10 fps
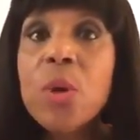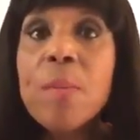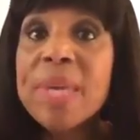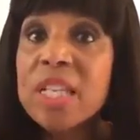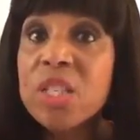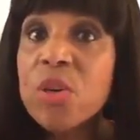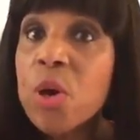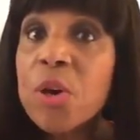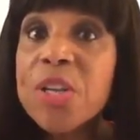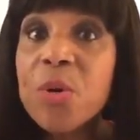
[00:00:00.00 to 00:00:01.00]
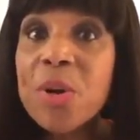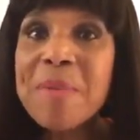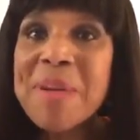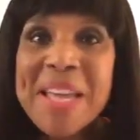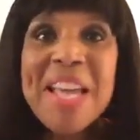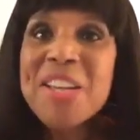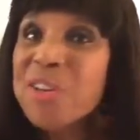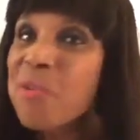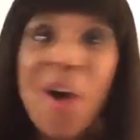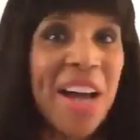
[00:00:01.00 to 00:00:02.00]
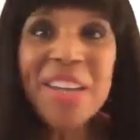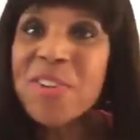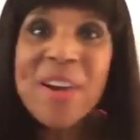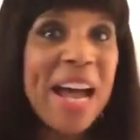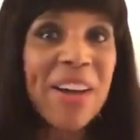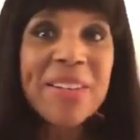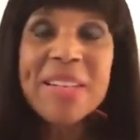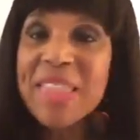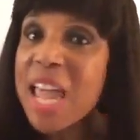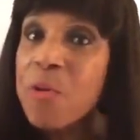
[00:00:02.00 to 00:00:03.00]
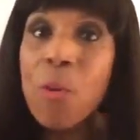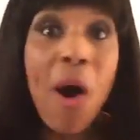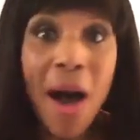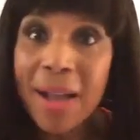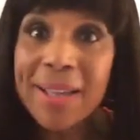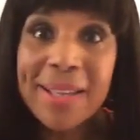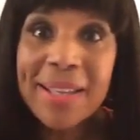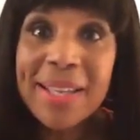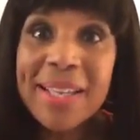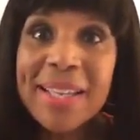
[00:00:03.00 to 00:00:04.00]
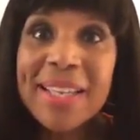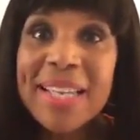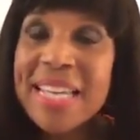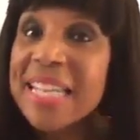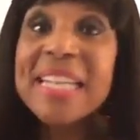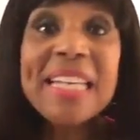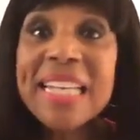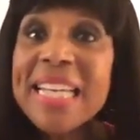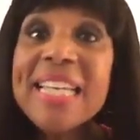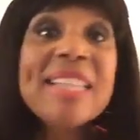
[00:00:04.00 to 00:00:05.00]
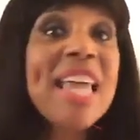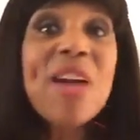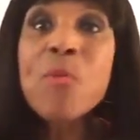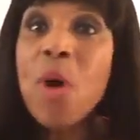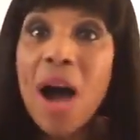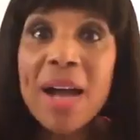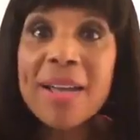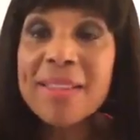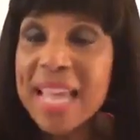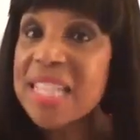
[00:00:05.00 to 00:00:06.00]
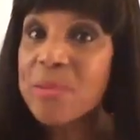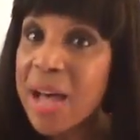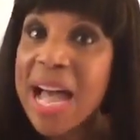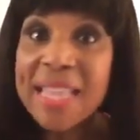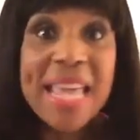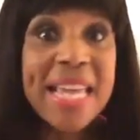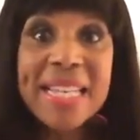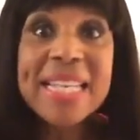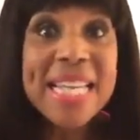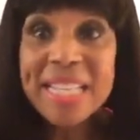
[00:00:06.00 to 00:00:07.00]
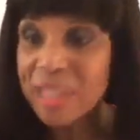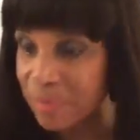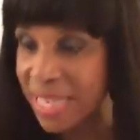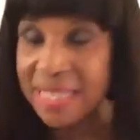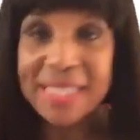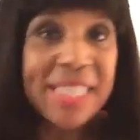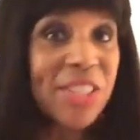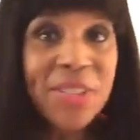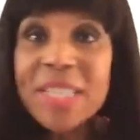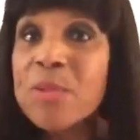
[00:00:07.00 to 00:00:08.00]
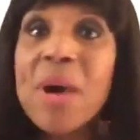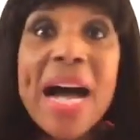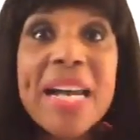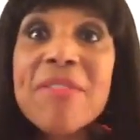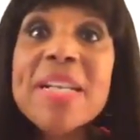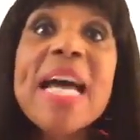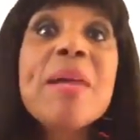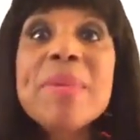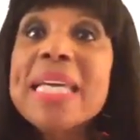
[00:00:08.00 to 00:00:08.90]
because you go to Europe, you're walking around. They walk. In Italy, they walk. That's why they can eat the pizza and drink the wine every night